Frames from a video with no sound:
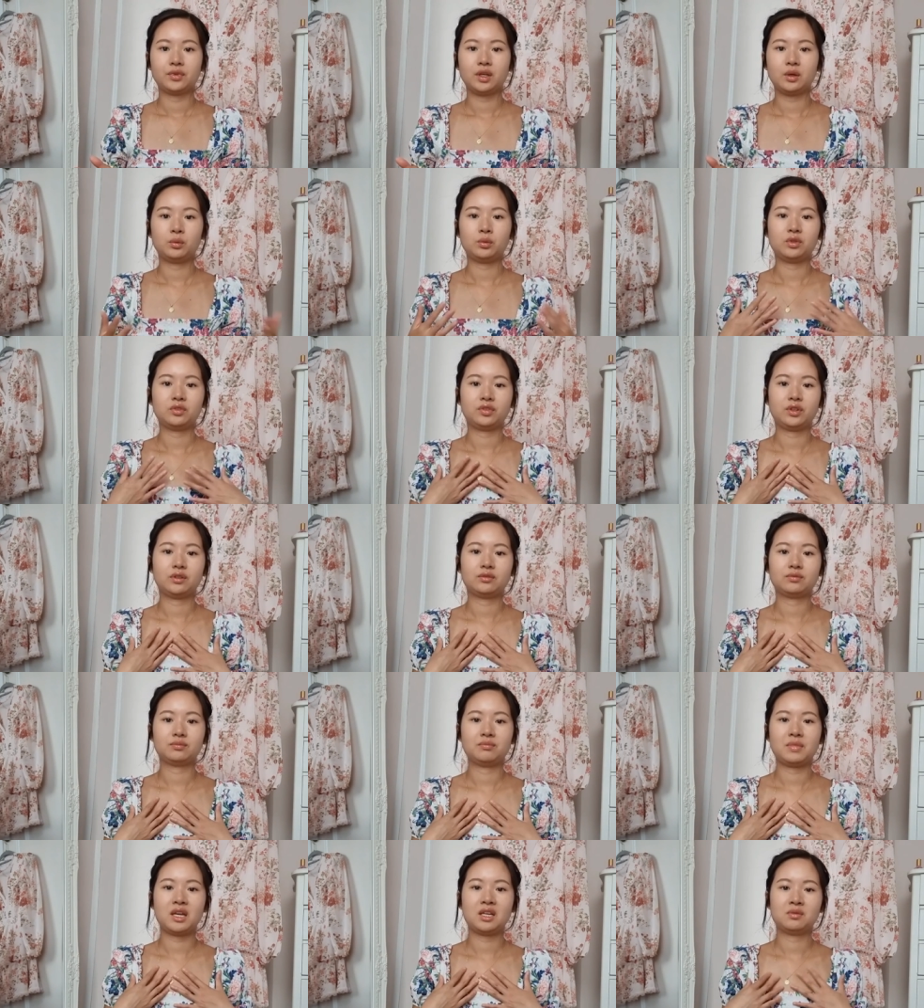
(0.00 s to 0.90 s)
it would have
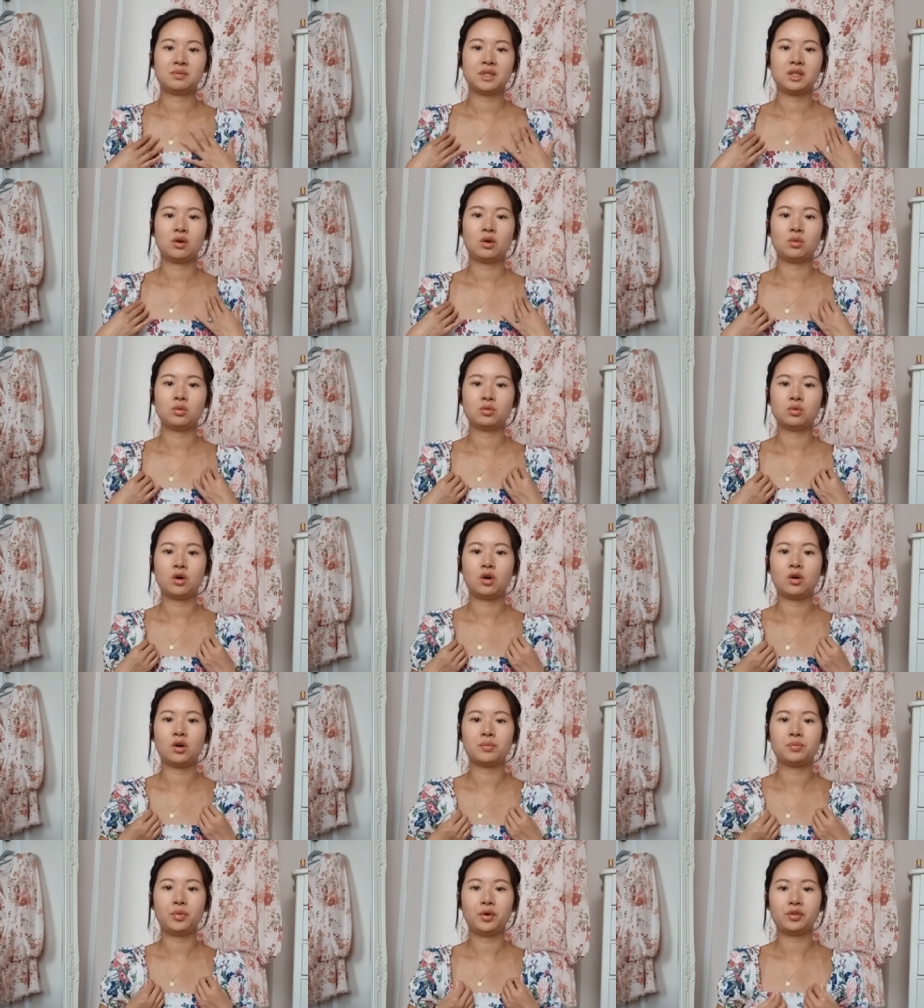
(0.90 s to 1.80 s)
made me all
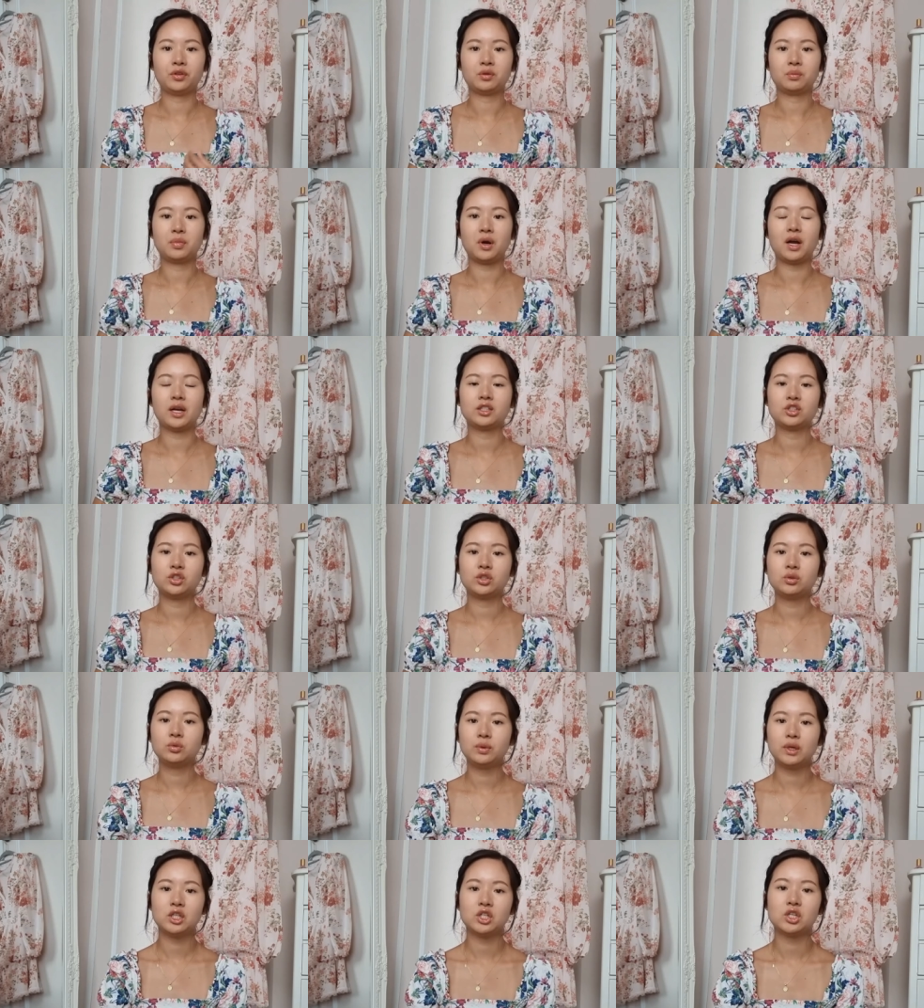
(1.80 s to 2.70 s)
hot and bothered. But I
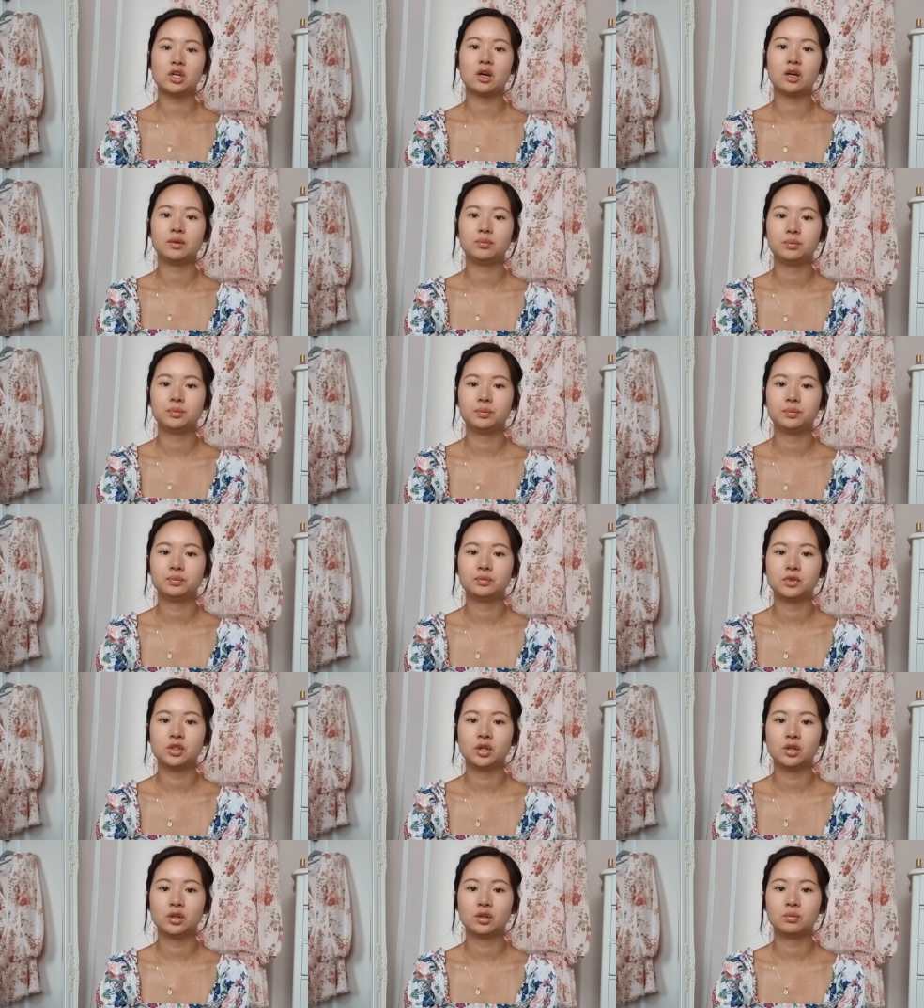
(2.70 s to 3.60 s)
do wish I
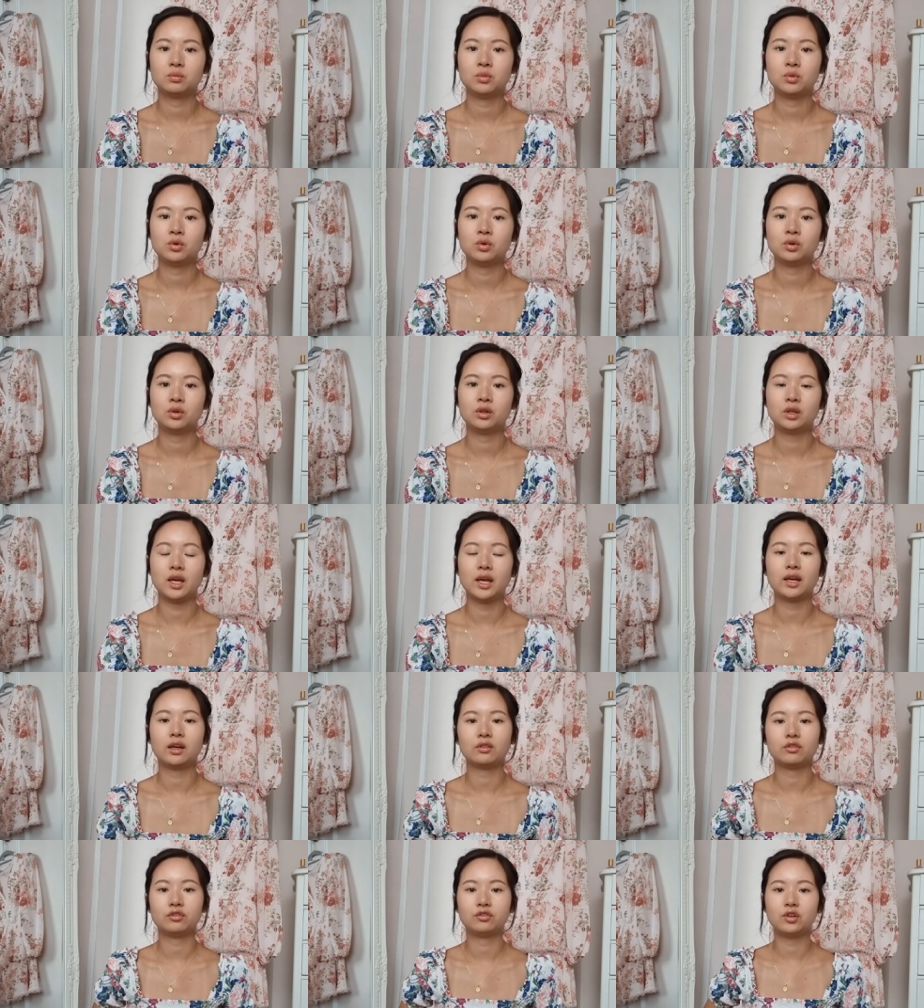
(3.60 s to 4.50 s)
took more
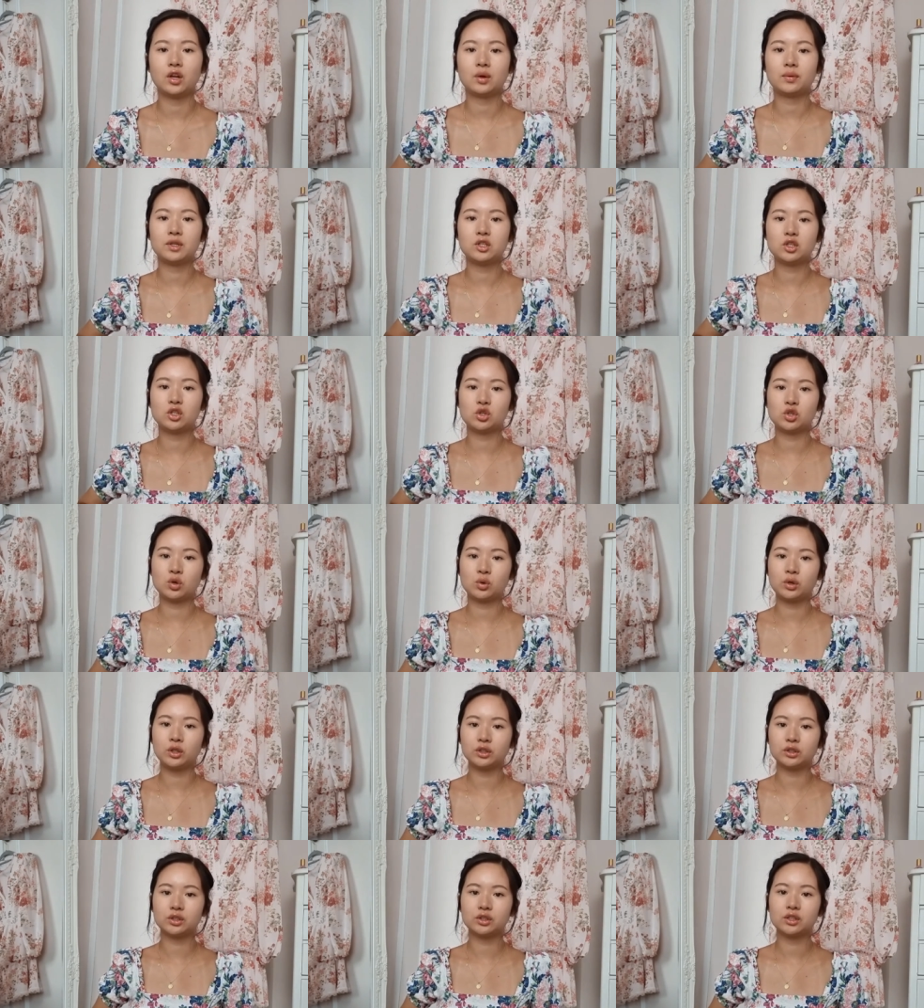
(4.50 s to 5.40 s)
like flowy
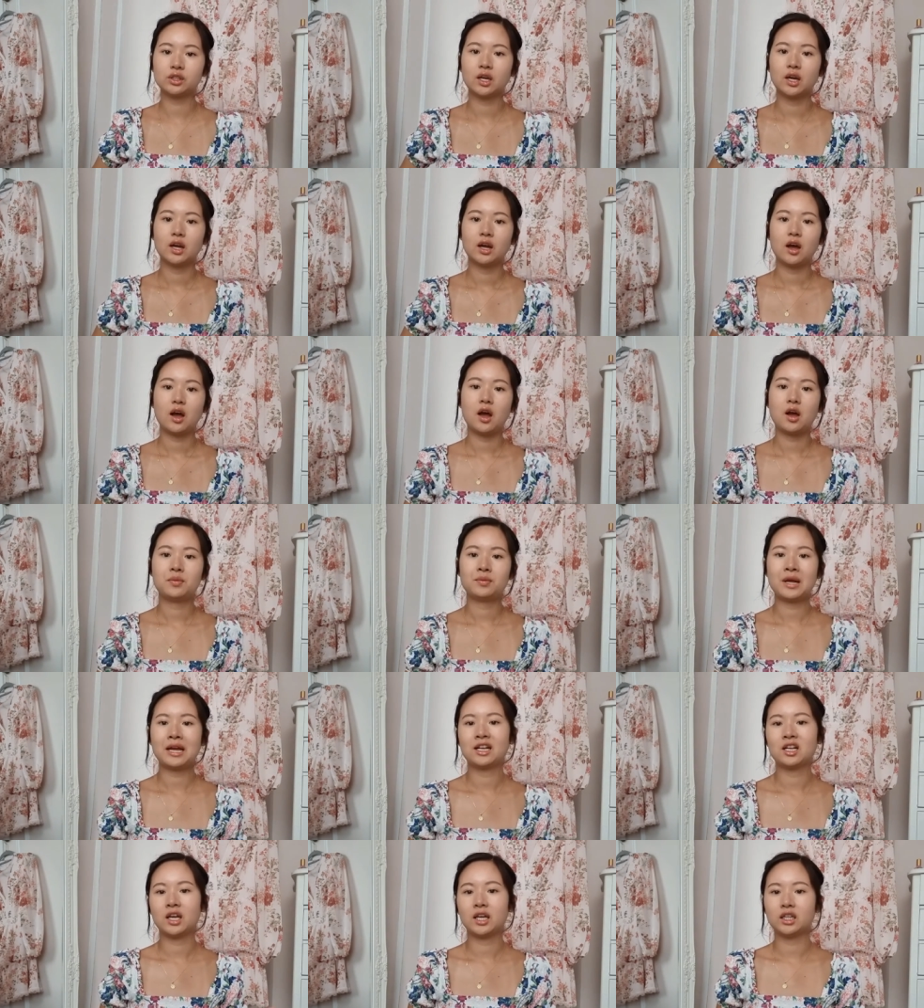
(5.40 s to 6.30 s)
shorts um,
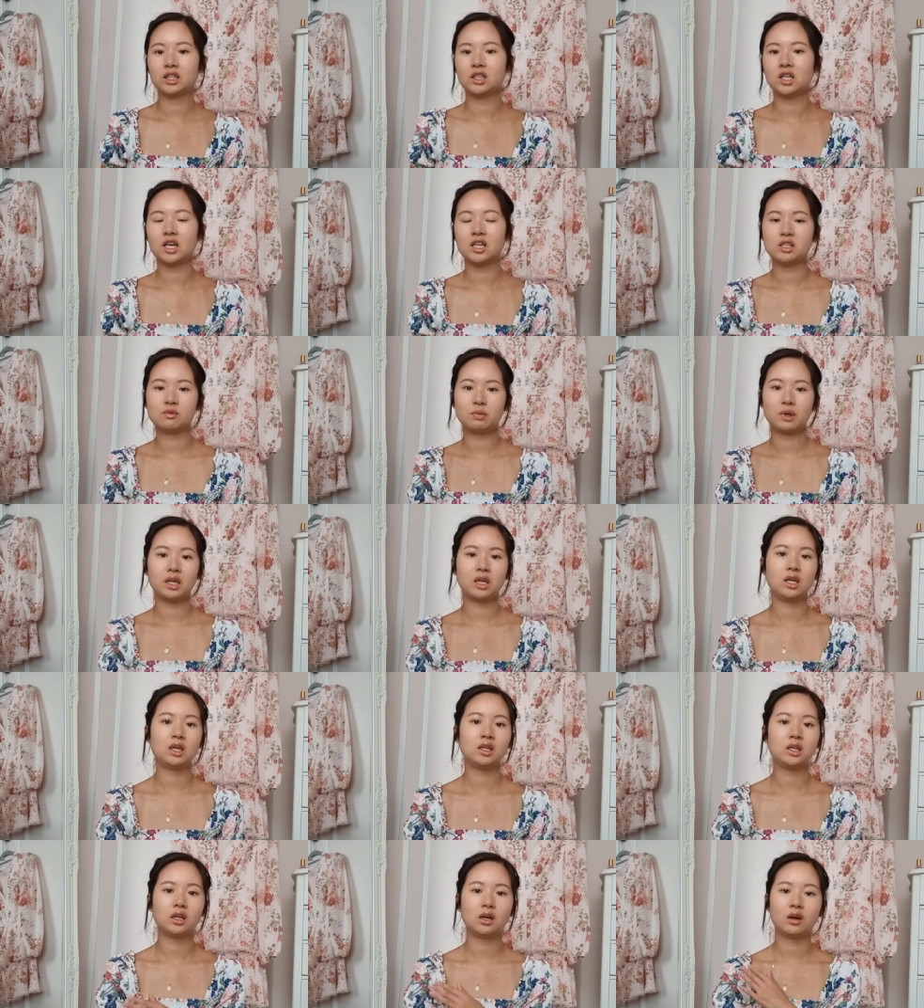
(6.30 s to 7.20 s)
and like nice
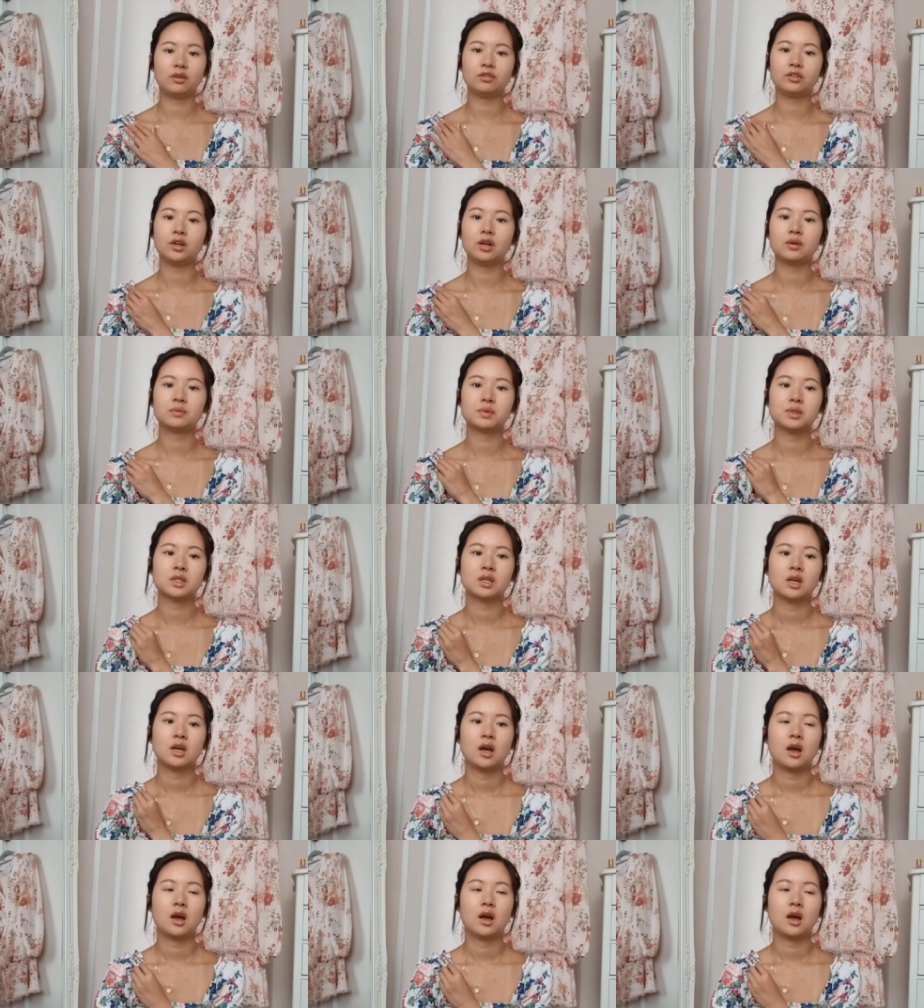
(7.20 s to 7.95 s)
bikini cover-ups.